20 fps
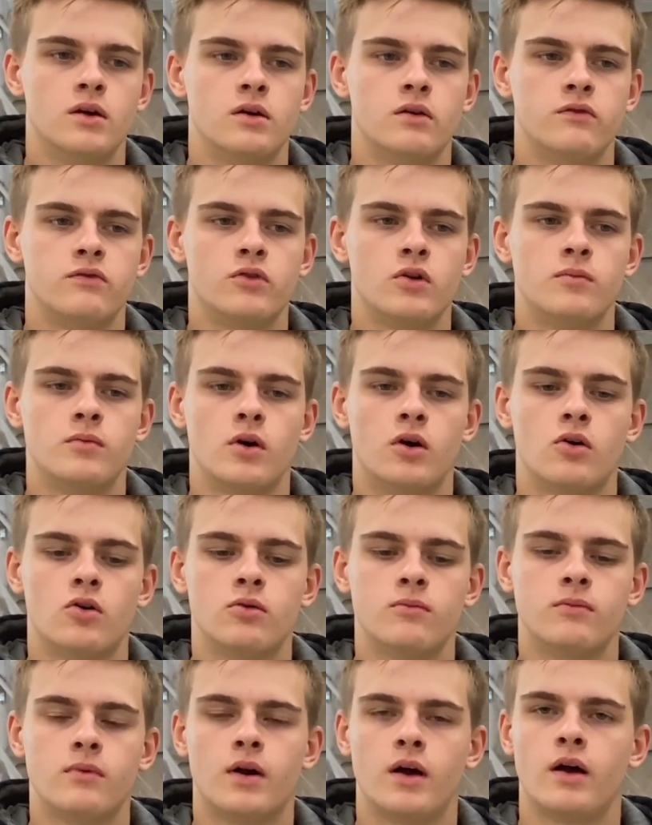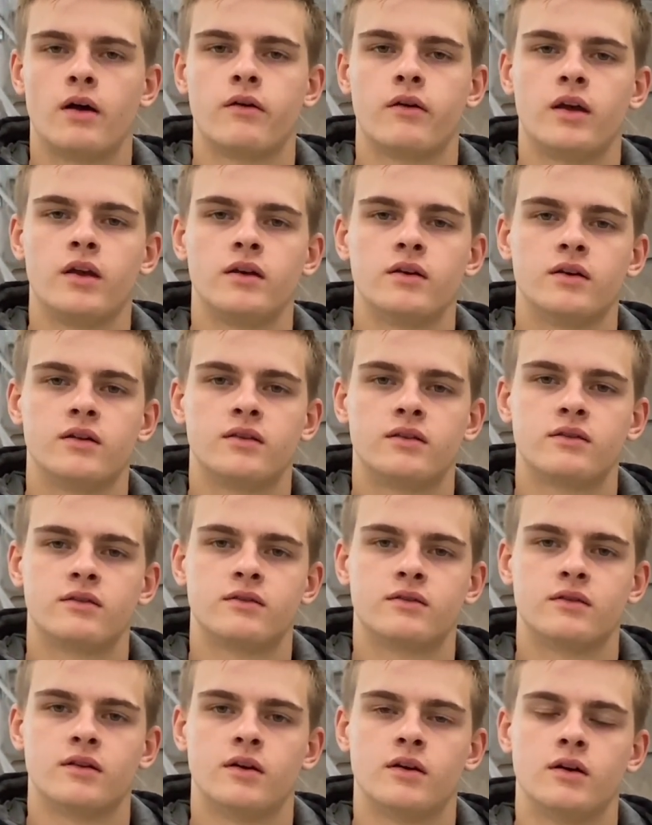From home, I think
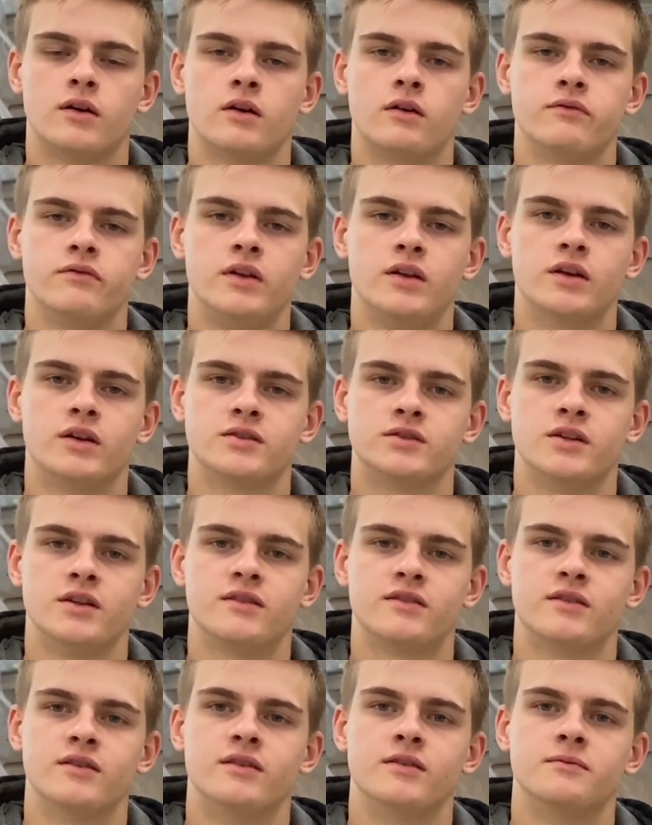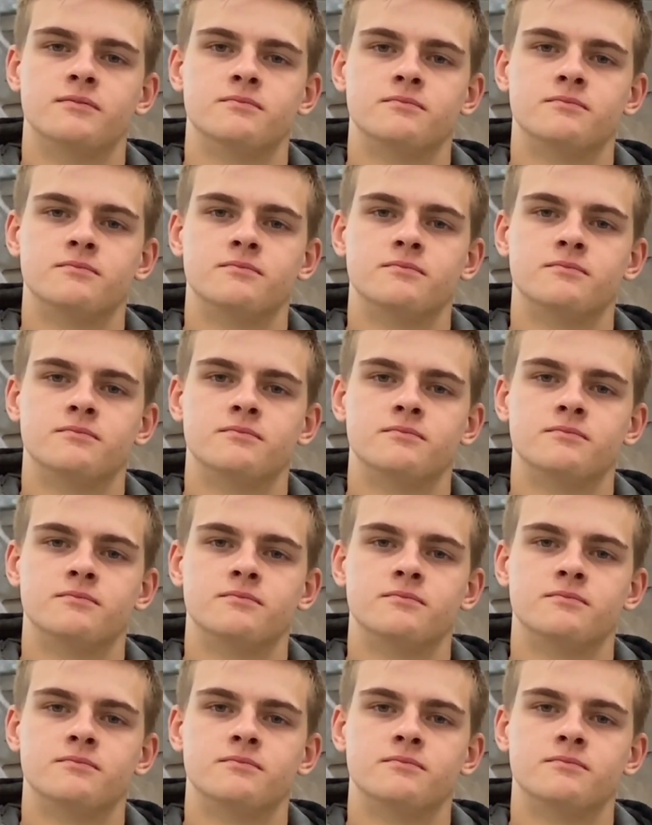it's uh, Wiener Schnitzel.